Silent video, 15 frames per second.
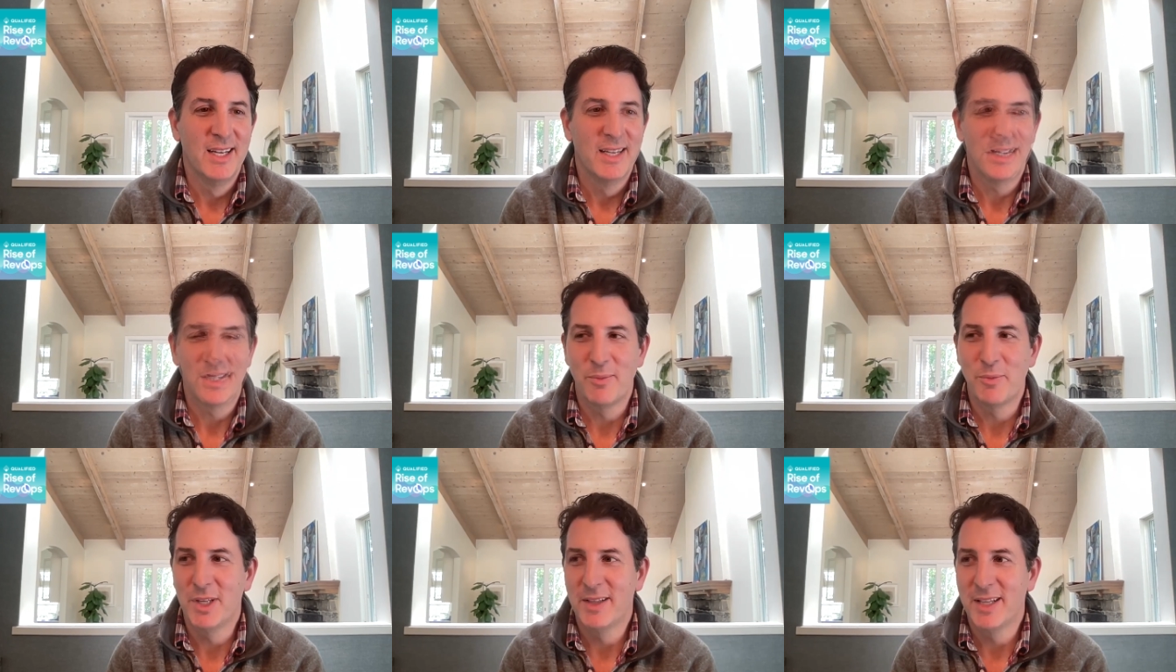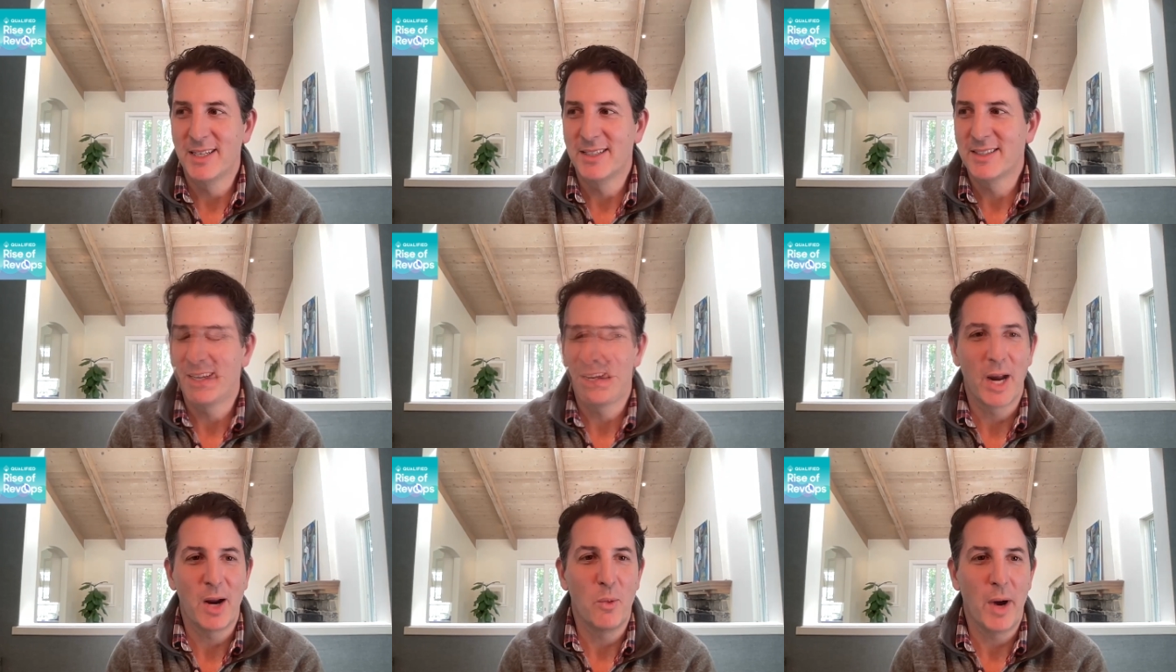something that's
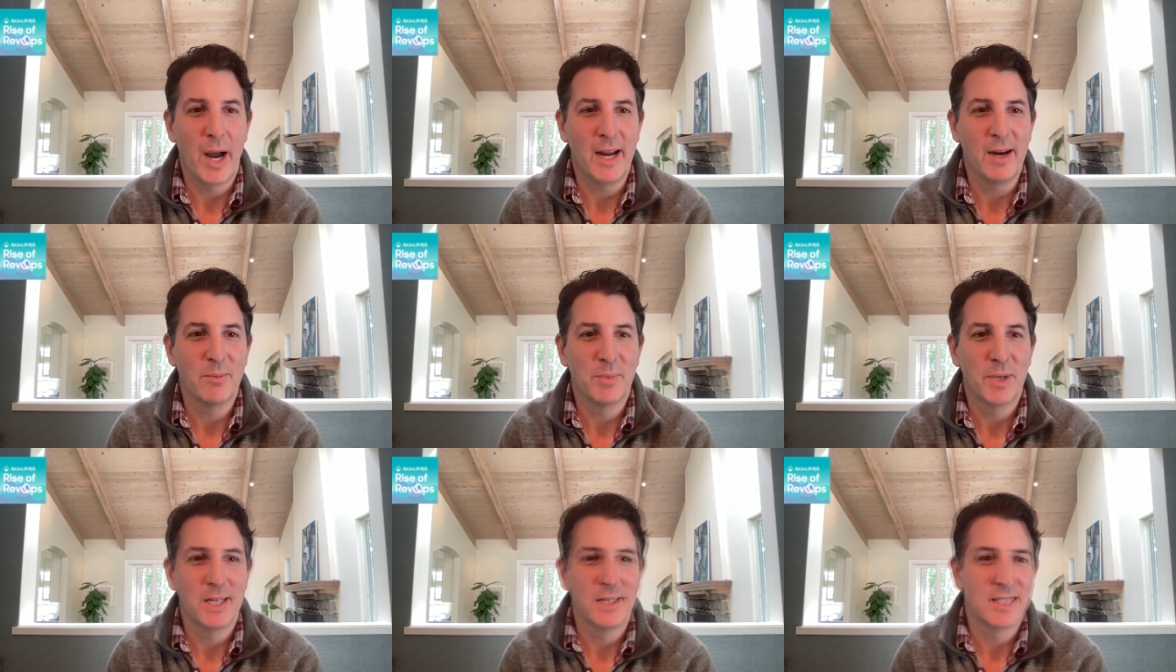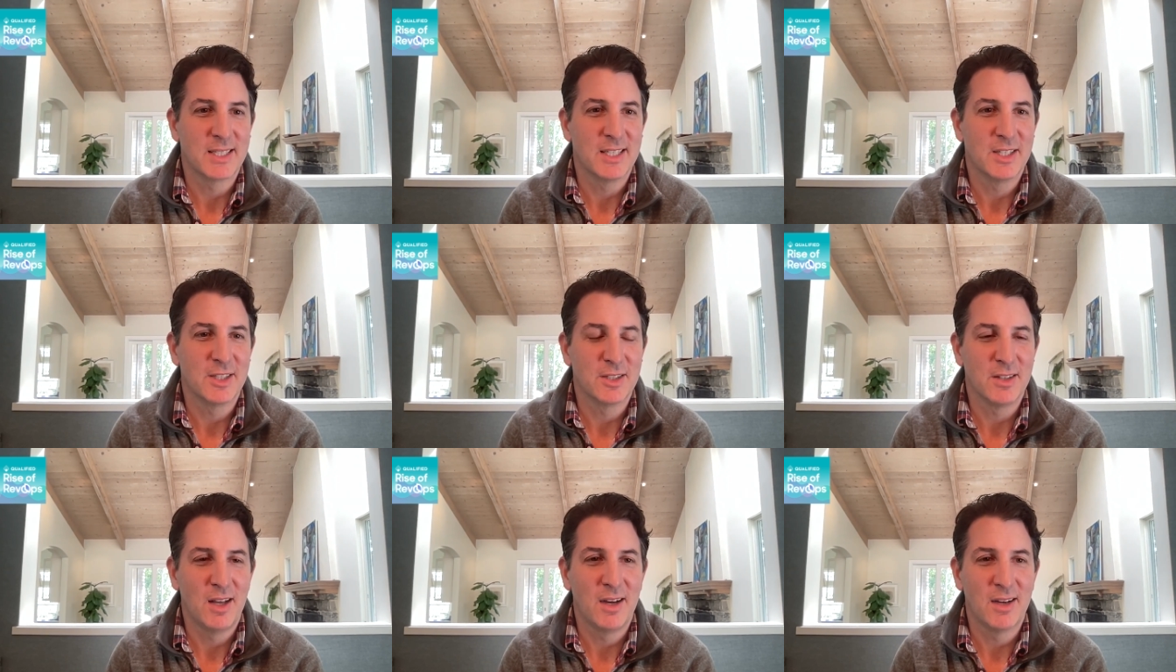great white, but it's six
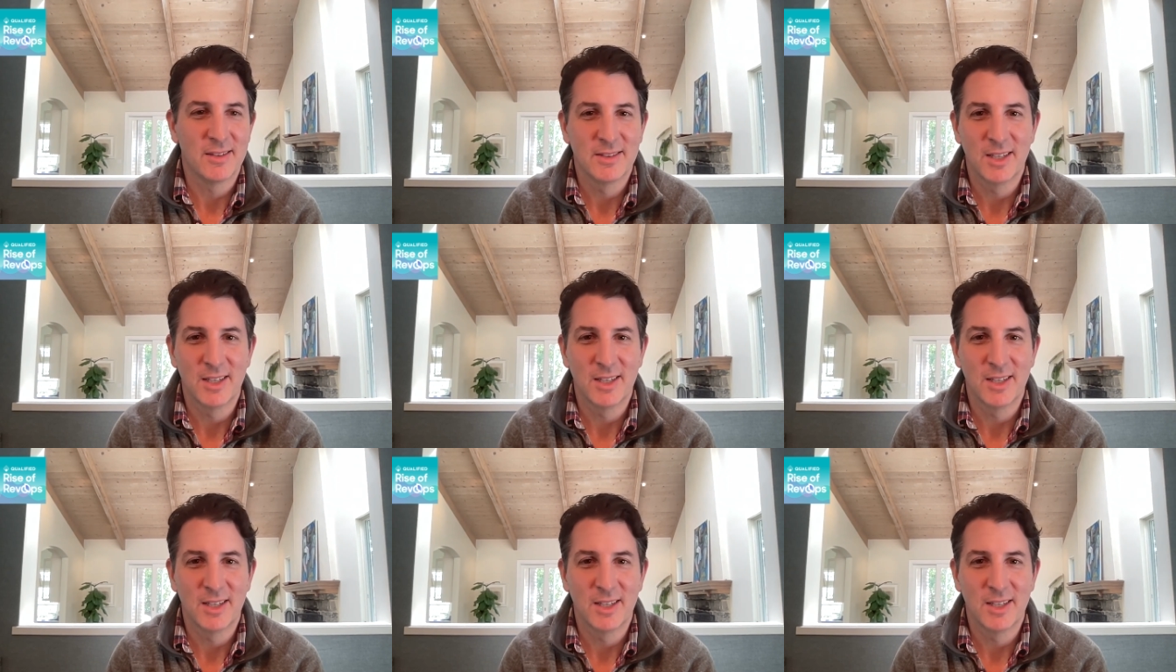inches long.